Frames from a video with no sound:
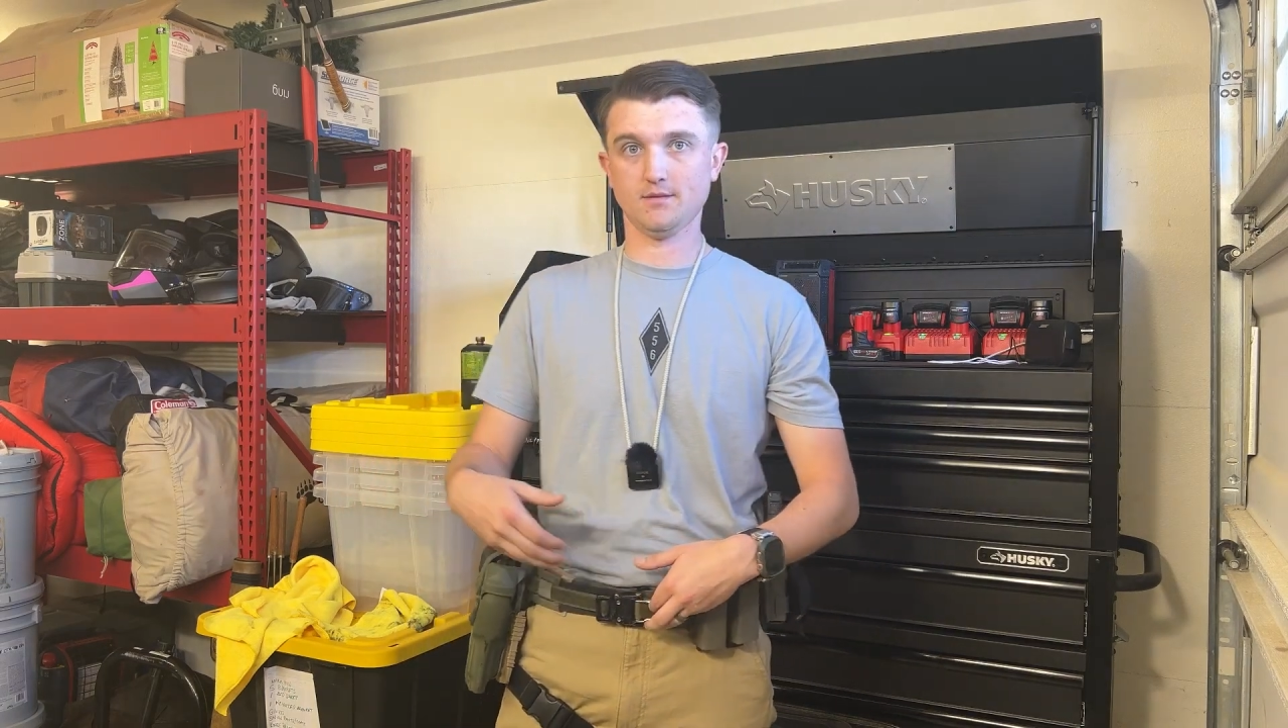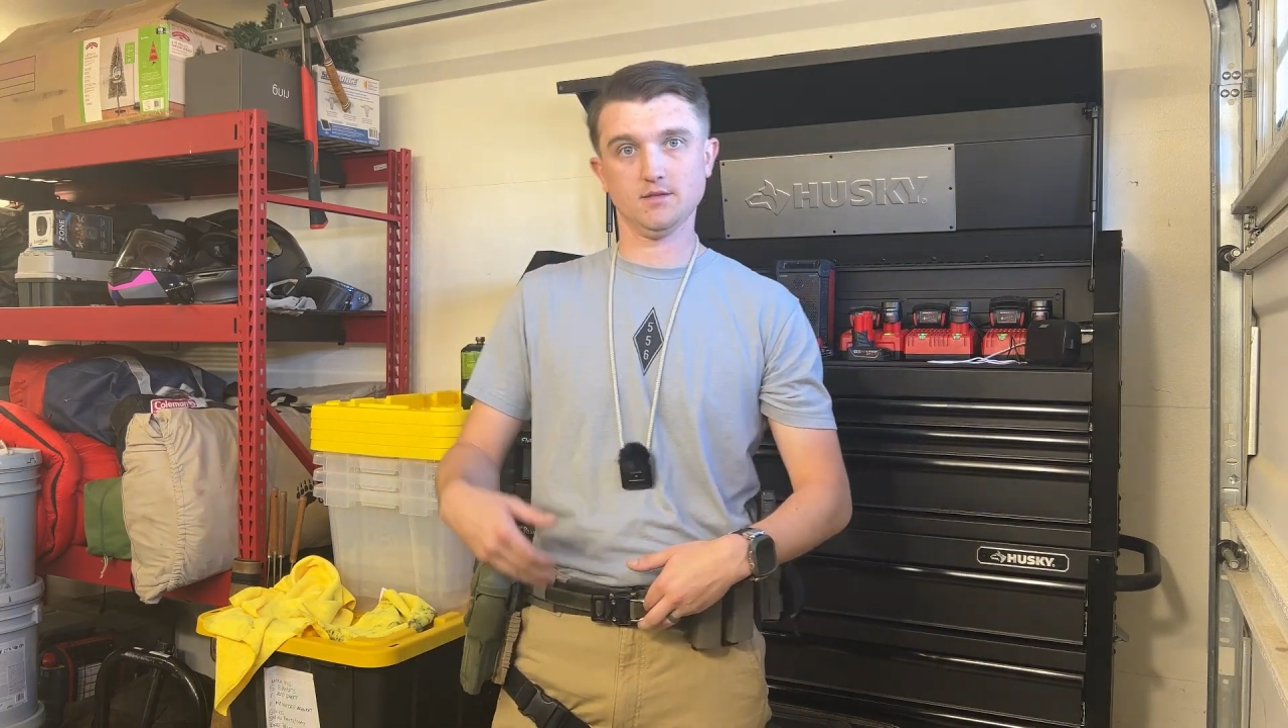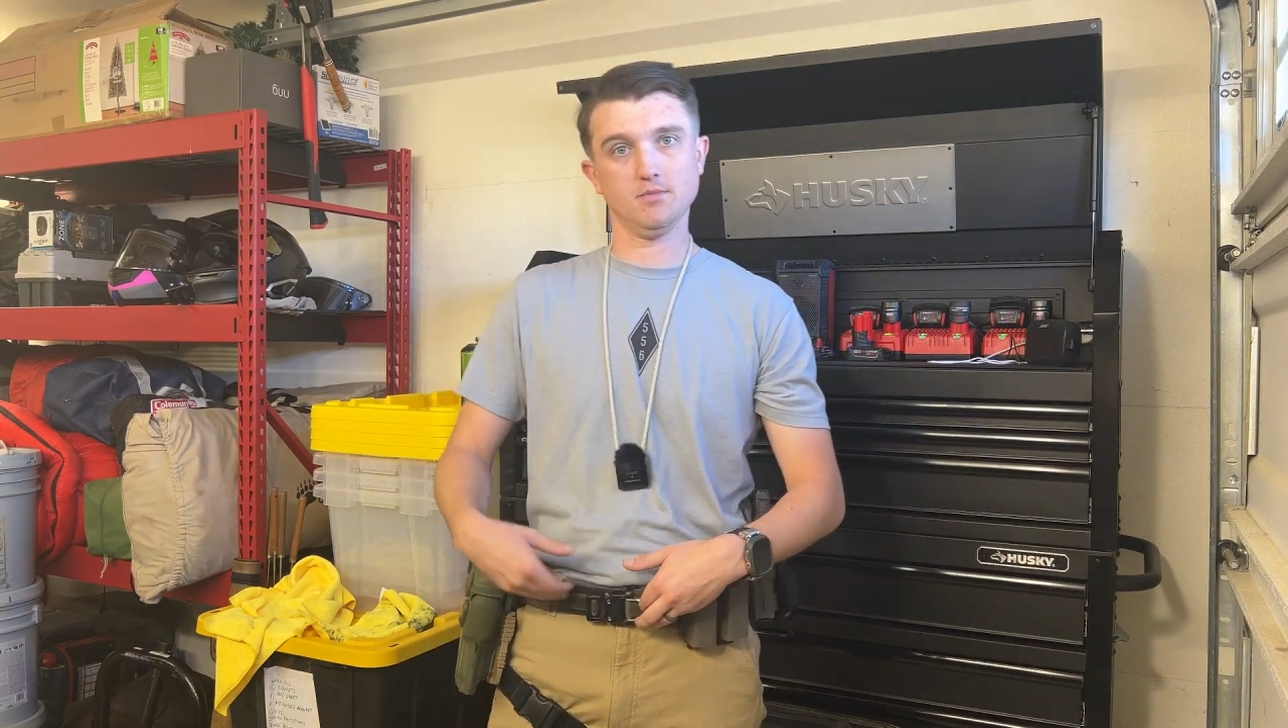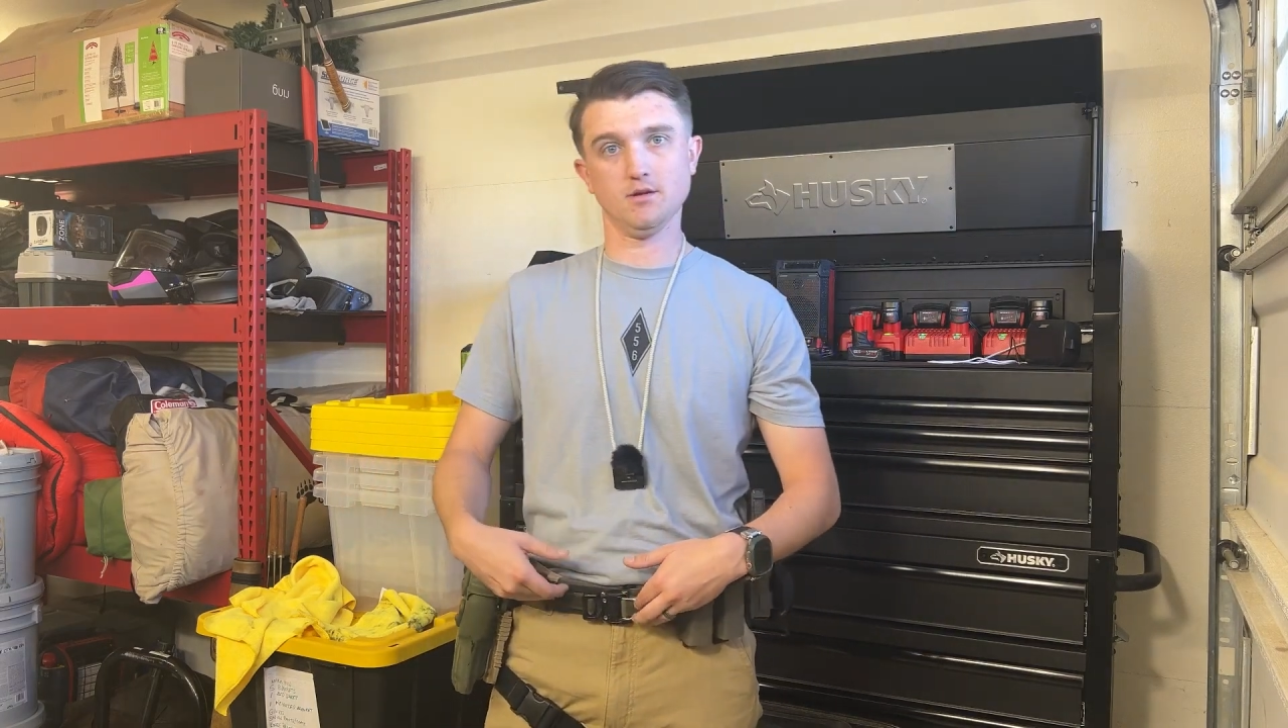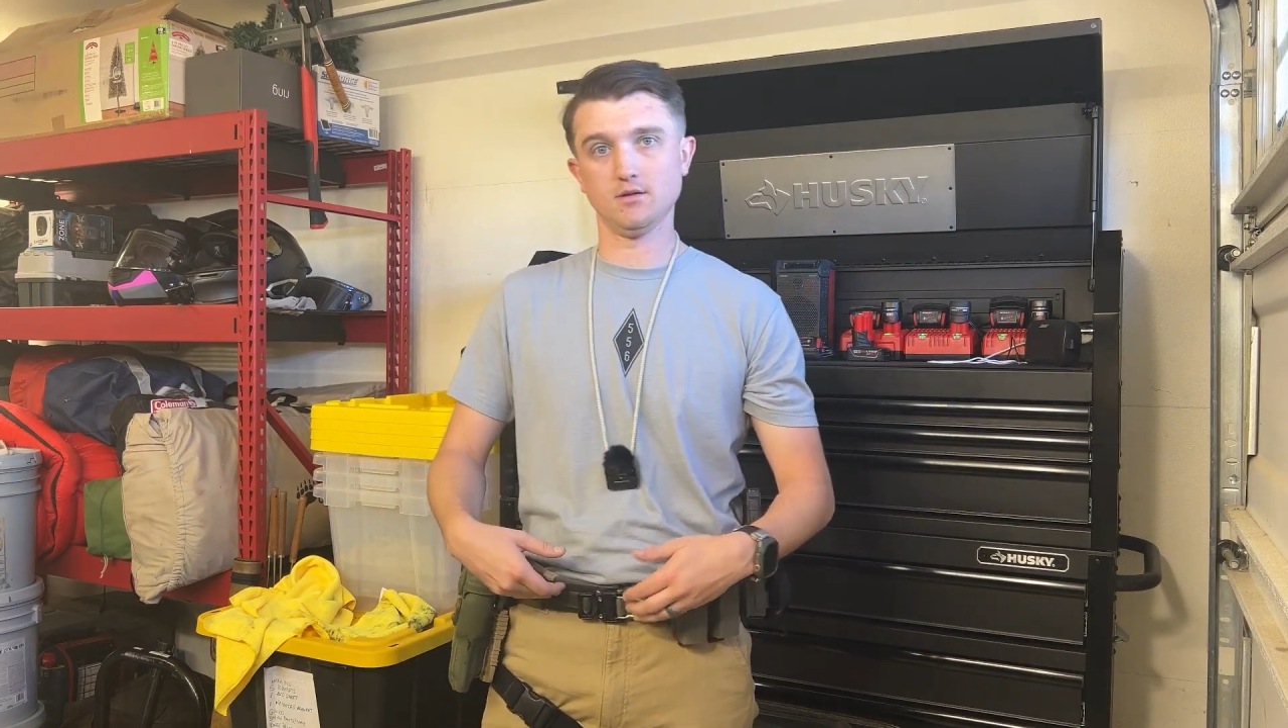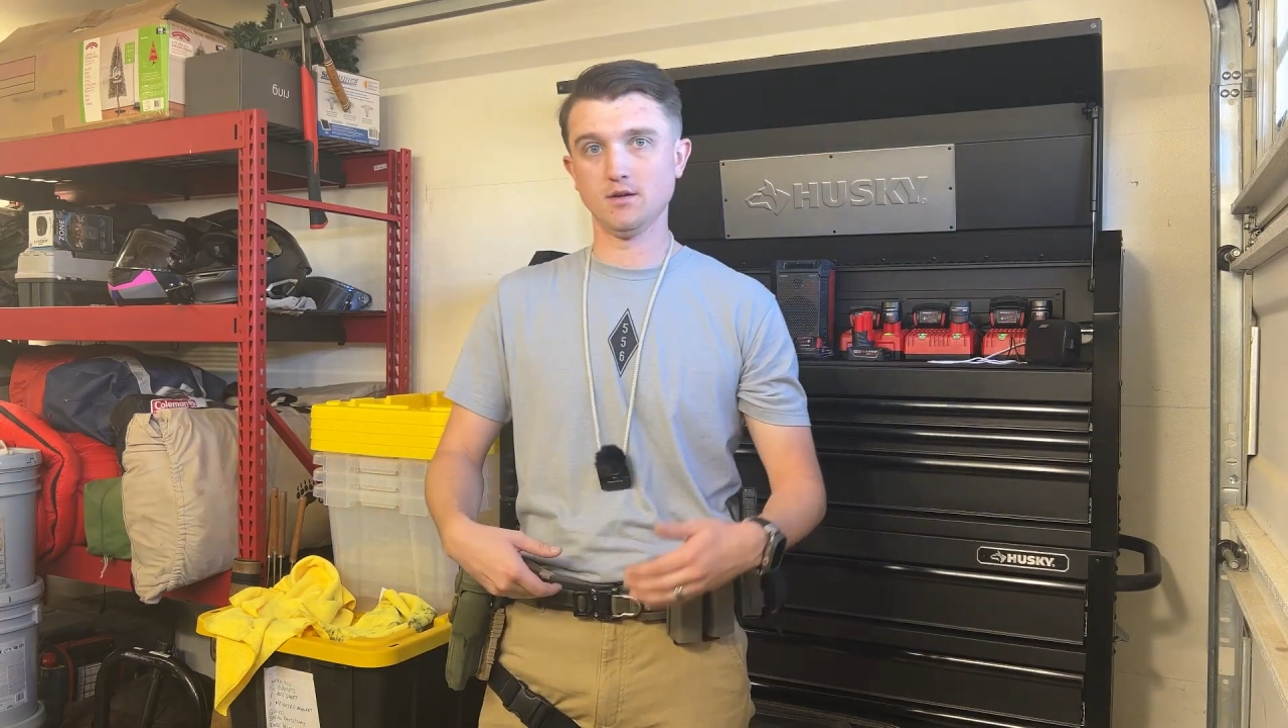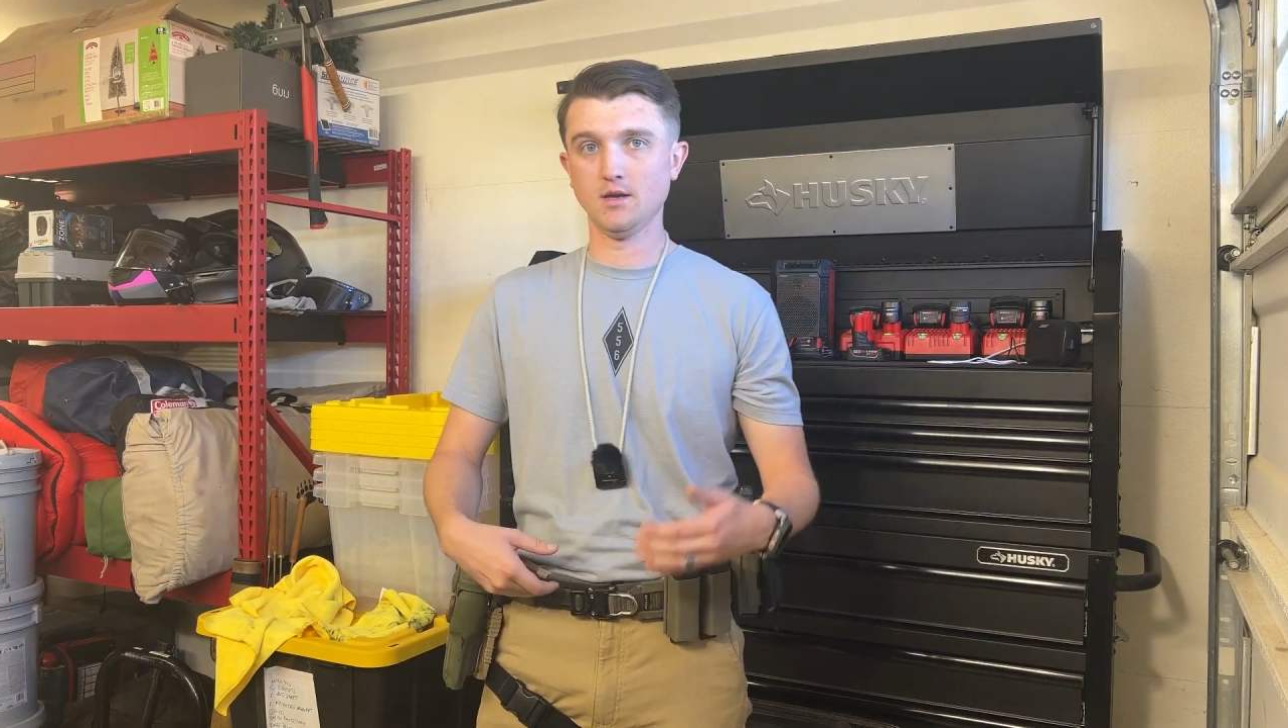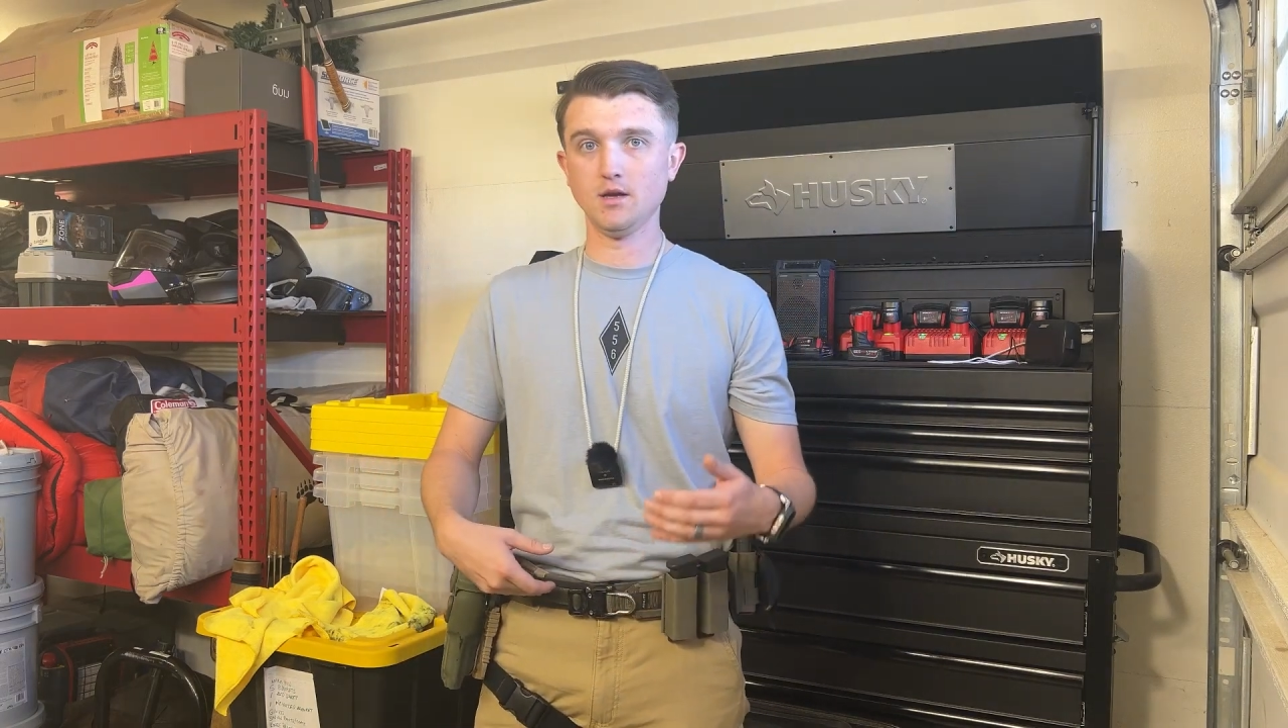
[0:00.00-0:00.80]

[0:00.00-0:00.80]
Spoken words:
this belt